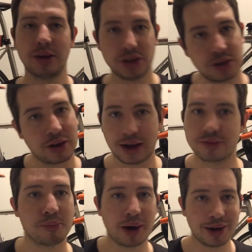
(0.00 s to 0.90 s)
you're going to have
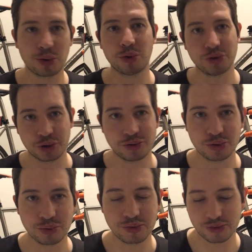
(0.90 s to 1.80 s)
to buy all new
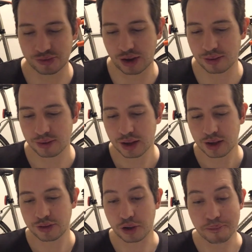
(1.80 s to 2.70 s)
tools. So
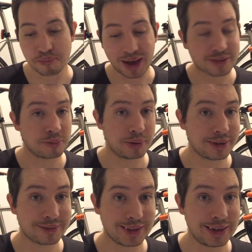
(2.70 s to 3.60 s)
the
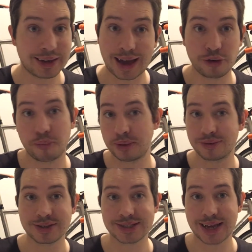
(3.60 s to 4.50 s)
compatibility cannot be
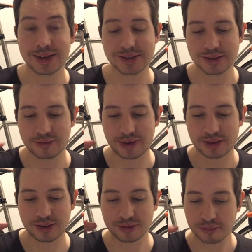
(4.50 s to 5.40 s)
understated. The
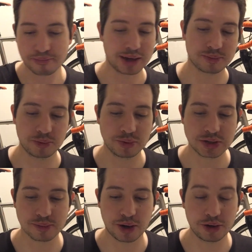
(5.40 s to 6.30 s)
fact that it's compatible with
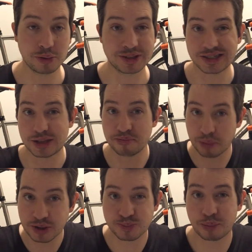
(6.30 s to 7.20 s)
Shimano, which is the
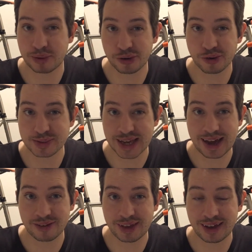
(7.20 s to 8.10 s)
most popular group set
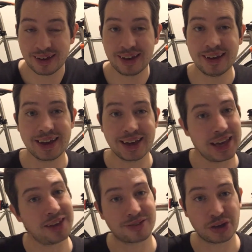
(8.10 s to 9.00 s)
out there,
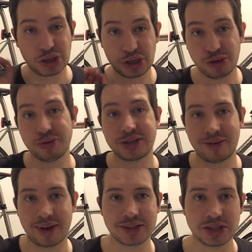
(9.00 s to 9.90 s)
is a huge
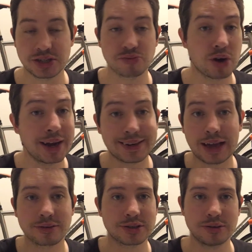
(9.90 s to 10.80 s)
advantage. Right
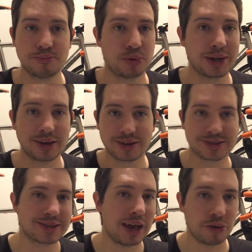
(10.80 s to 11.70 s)
down to putting a
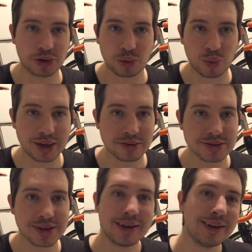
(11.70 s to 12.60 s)
cassette on your
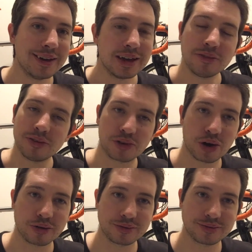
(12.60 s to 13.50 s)
wheels. If you've
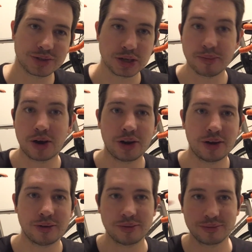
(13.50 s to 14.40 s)
got
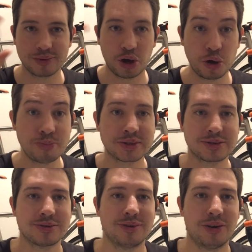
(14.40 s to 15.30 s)
Shimano
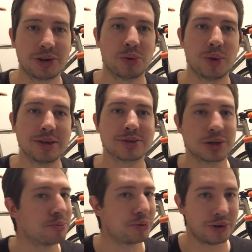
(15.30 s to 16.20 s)
hubs on your wheels, you
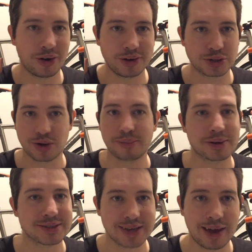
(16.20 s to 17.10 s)
can put on a SRAM
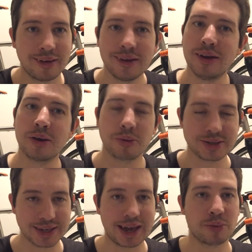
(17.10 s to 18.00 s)
cassette.
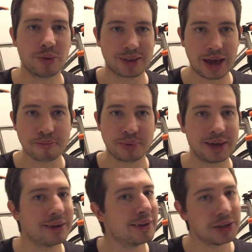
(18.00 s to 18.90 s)
Whereas again, with
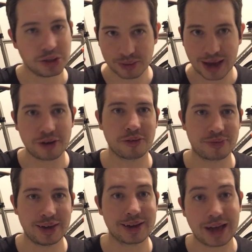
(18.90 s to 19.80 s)
Campy, you cannot
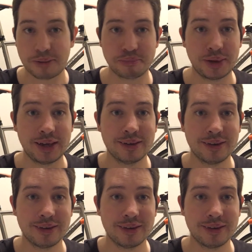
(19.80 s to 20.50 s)
fit a Campy